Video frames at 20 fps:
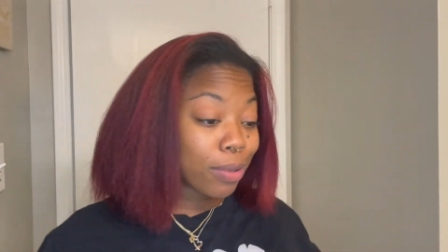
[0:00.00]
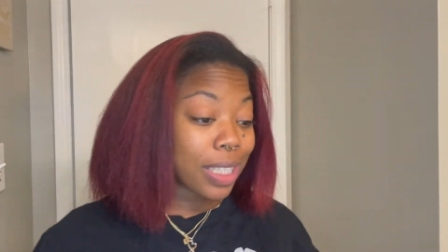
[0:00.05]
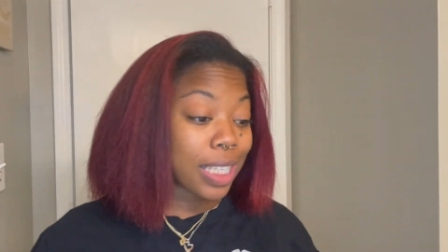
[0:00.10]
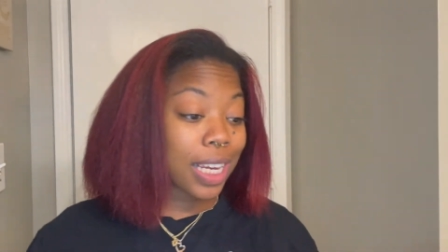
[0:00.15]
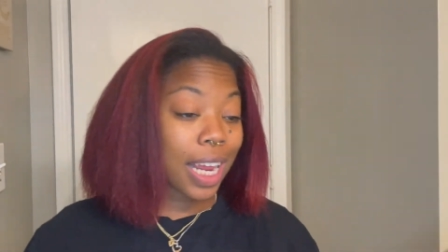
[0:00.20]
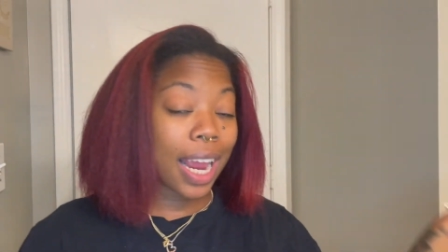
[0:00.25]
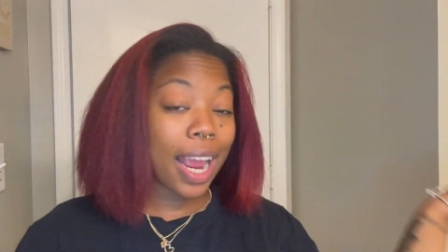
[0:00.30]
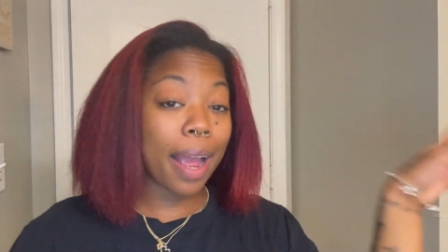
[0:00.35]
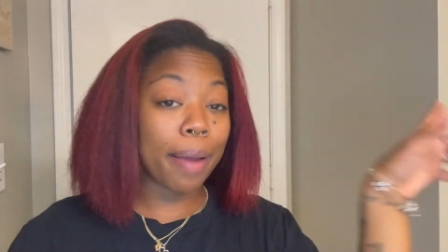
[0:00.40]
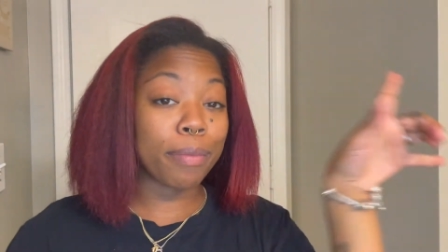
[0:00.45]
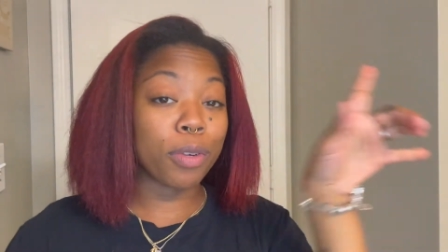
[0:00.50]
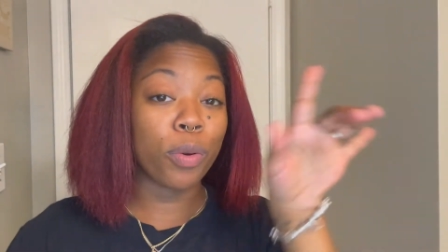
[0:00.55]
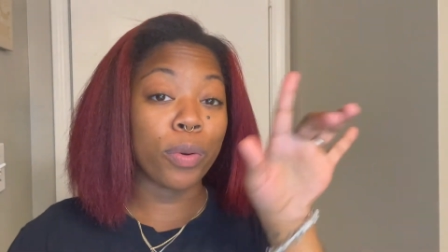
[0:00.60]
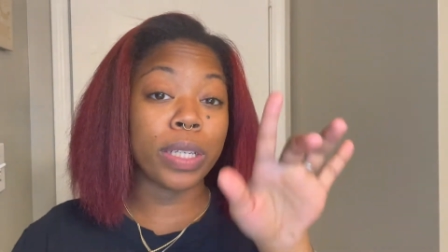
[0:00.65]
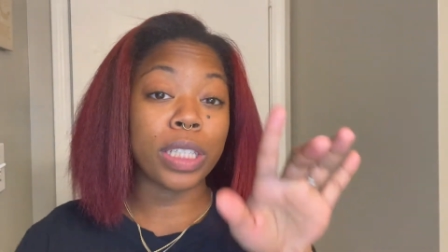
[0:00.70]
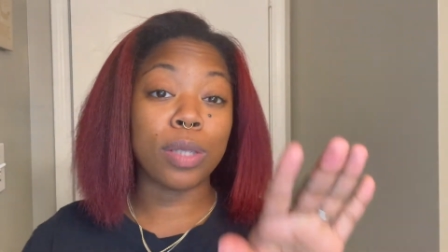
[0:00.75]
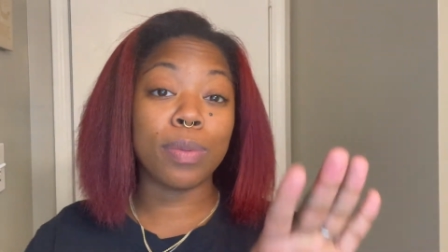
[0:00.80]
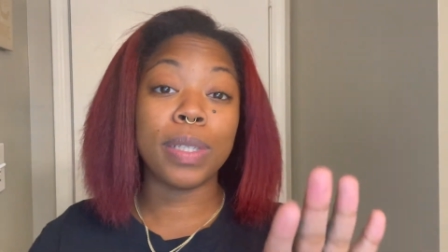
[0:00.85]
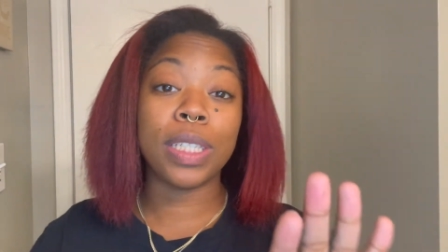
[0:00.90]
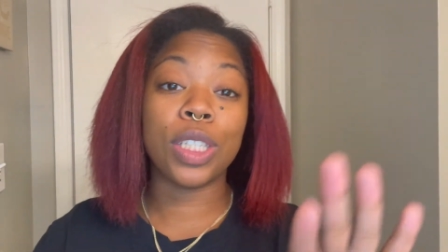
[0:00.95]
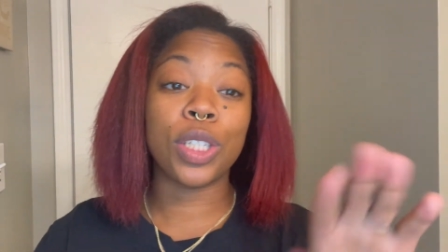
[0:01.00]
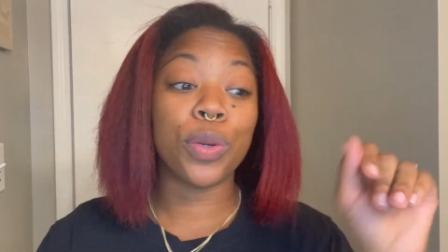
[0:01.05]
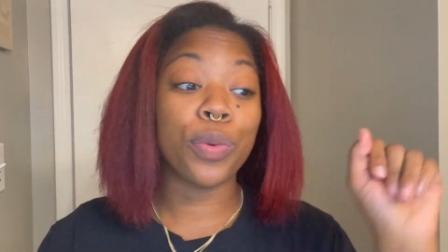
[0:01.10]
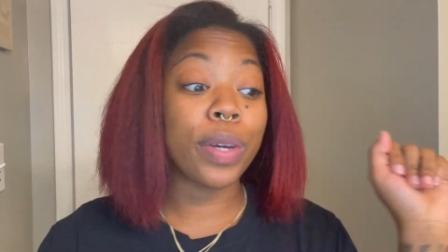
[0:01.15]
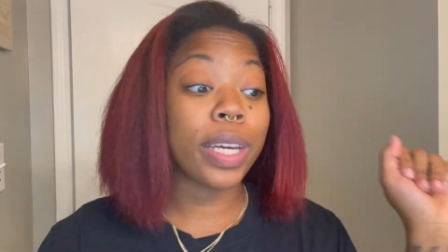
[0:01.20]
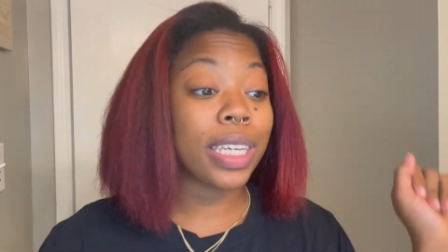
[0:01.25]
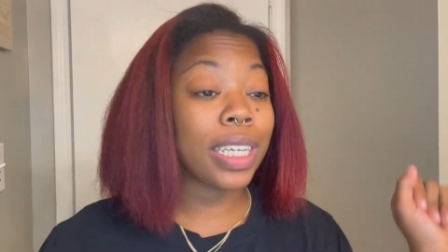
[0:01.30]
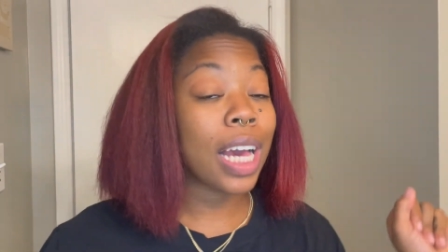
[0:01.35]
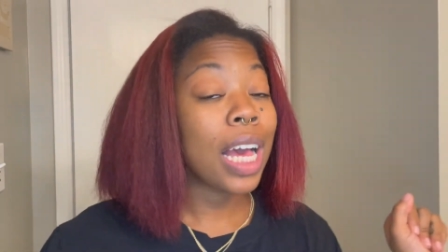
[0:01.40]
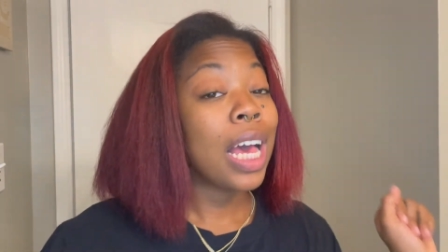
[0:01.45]
Today I'm going to be
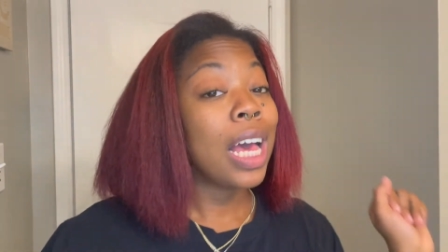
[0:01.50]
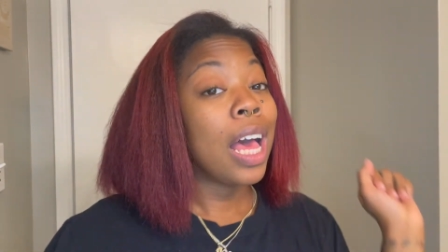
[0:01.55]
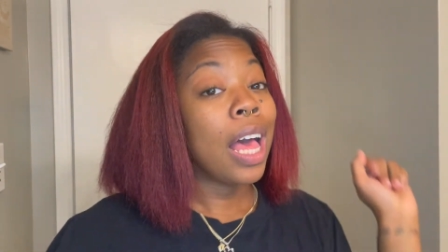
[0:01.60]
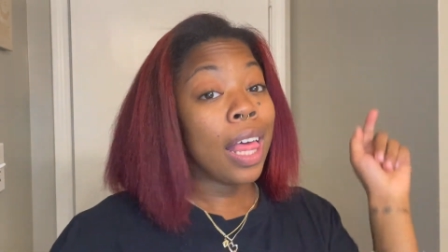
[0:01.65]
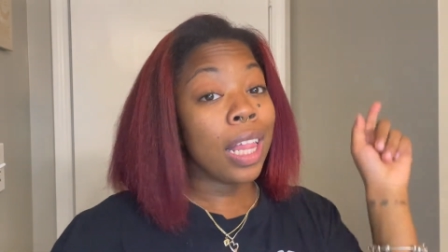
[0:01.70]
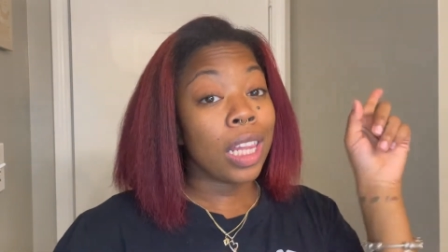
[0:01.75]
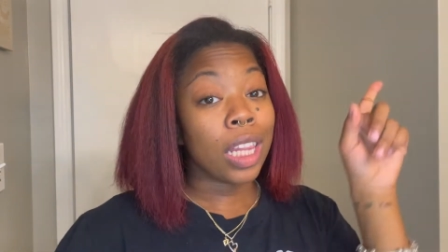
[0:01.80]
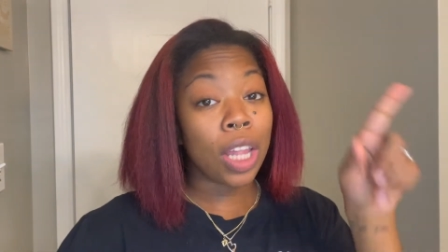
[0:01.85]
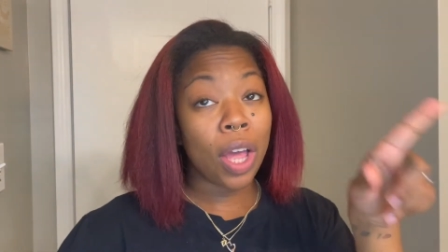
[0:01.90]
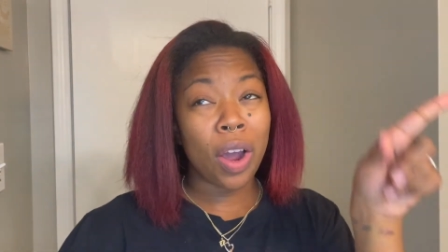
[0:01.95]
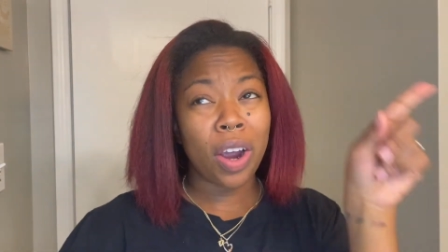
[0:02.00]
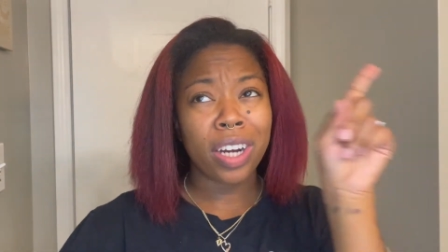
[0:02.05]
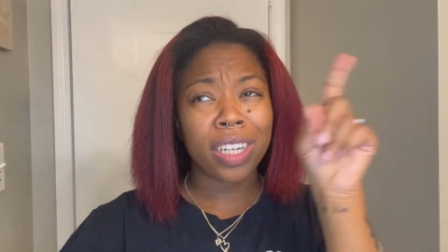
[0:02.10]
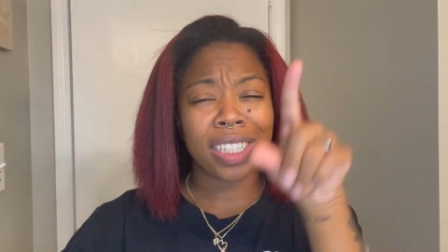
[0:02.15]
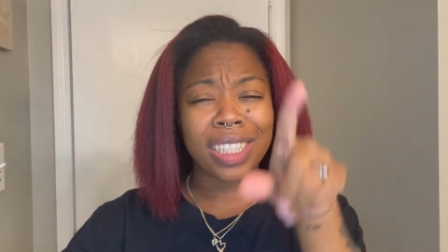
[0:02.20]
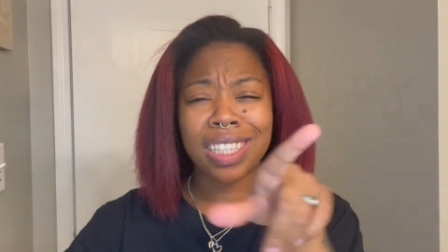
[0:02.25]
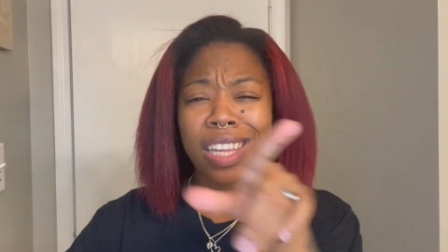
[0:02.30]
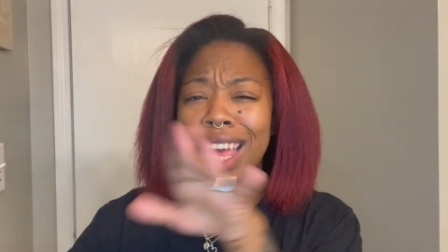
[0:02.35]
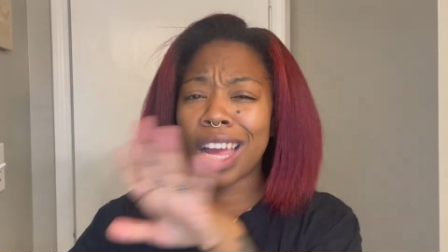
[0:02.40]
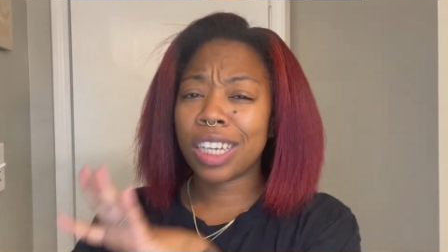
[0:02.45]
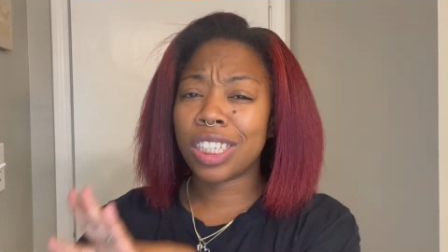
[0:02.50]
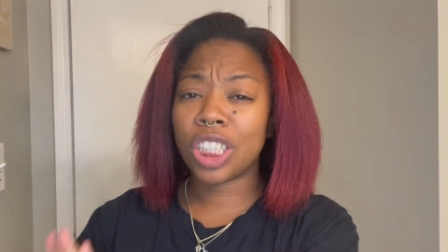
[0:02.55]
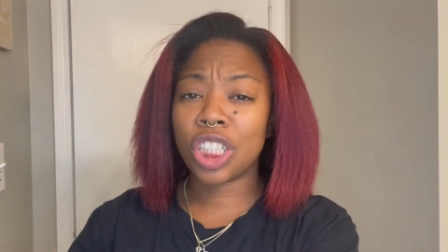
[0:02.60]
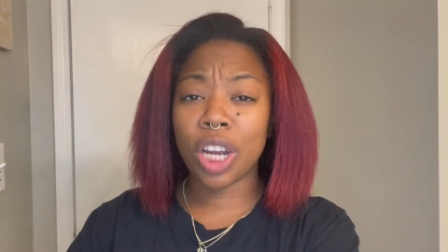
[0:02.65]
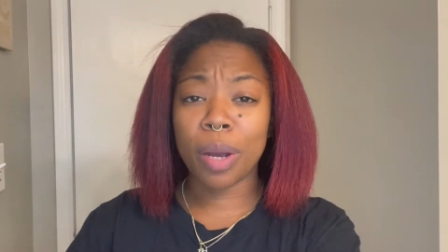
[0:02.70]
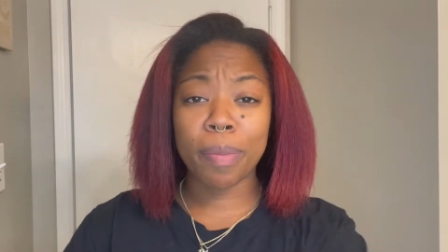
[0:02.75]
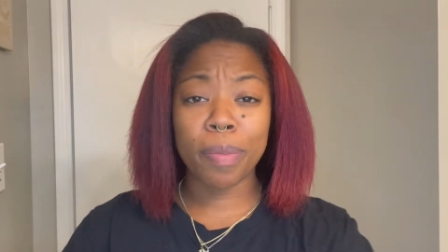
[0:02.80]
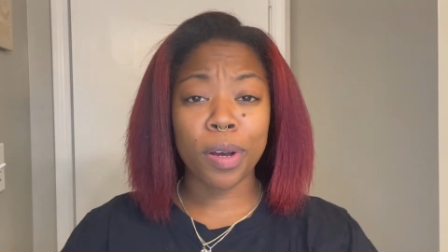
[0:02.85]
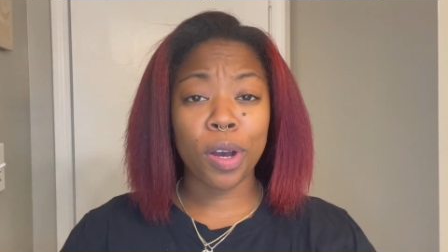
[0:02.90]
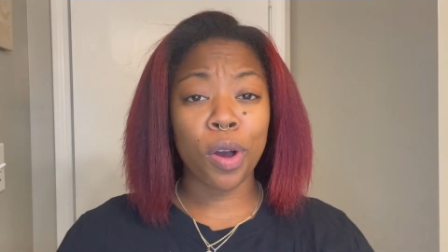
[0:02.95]
doing
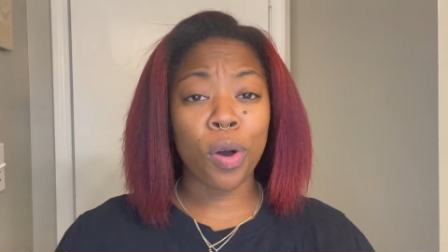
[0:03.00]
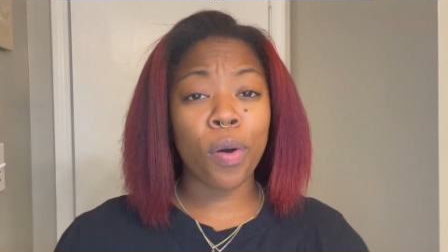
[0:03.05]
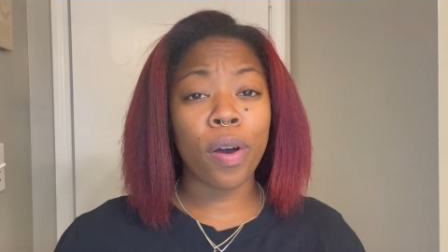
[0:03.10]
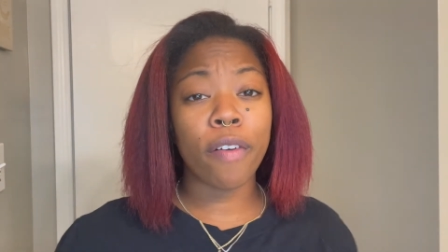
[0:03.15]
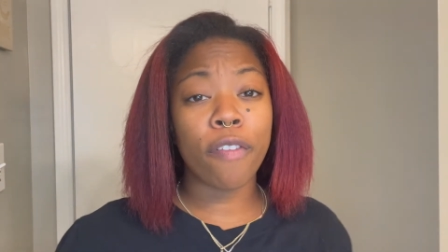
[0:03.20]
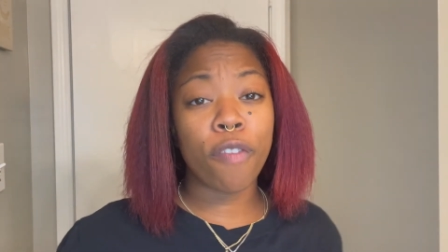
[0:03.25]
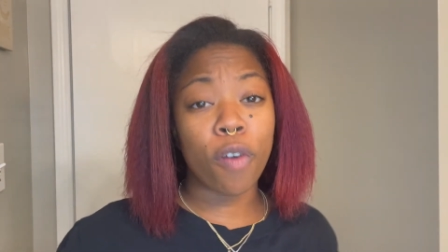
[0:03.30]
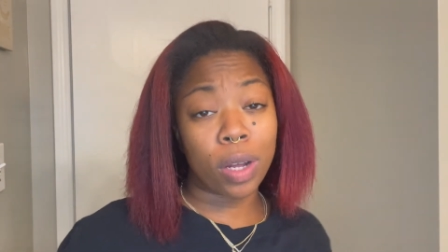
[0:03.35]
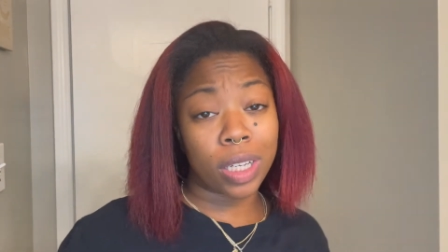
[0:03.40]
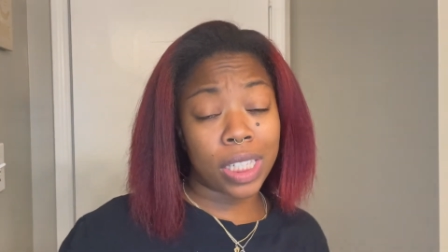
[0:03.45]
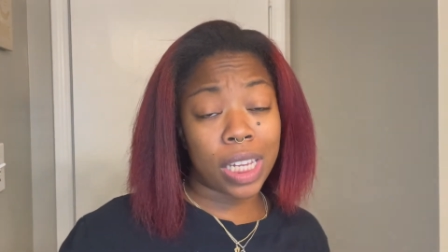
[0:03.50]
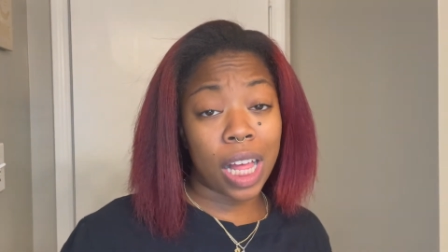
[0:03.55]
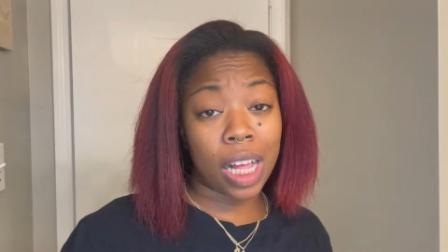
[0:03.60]
large/jumbo false